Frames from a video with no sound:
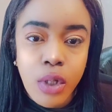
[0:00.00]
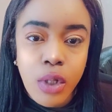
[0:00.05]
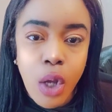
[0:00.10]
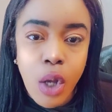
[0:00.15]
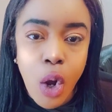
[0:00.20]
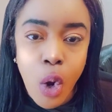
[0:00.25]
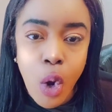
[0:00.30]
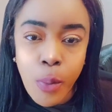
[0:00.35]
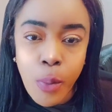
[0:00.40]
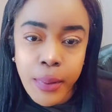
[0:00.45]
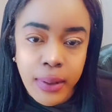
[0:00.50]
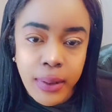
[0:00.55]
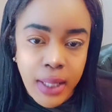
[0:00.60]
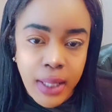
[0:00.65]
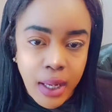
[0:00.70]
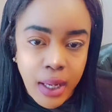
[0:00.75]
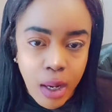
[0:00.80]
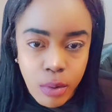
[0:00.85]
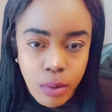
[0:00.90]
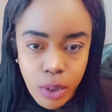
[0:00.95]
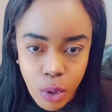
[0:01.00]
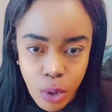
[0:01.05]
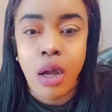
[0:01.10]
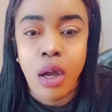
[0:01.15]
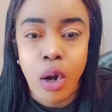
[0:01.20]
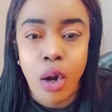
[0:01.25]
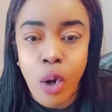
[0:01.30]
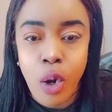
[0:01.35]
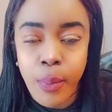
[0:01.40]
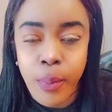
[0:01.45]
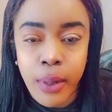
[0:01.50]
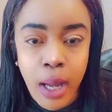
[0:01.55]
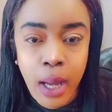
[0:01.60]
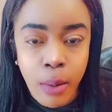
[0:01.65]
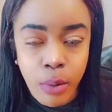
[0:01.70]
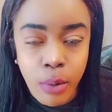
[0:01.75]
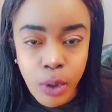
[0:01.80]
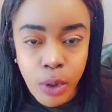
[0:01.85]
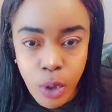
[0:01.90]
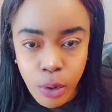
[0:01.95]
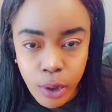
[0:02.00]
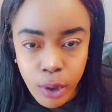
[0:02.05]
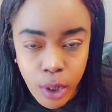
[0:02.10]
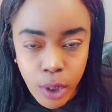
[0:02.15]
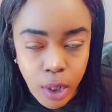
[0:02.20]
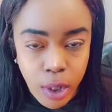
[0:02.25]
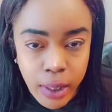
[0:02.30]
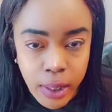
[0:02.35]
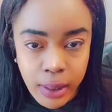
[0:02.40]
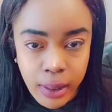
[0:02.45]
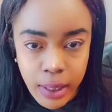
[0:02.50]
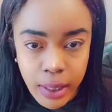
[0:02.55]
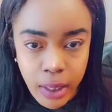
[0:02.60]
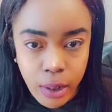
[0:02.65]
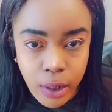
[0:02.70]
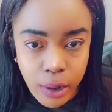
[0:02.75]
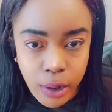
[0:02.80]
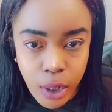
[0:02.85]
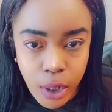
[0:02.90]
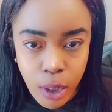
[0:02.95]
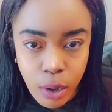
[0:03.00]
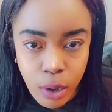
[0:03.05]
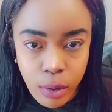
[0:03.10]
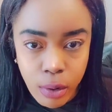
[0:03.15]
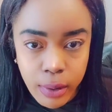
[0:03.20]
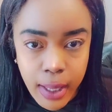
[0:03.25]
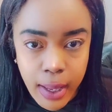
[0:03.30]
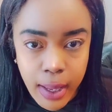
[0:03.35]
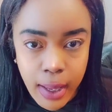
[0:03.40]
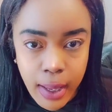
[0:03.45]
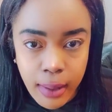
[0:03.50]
hoping that I would go. hoping I would go to her and let her know that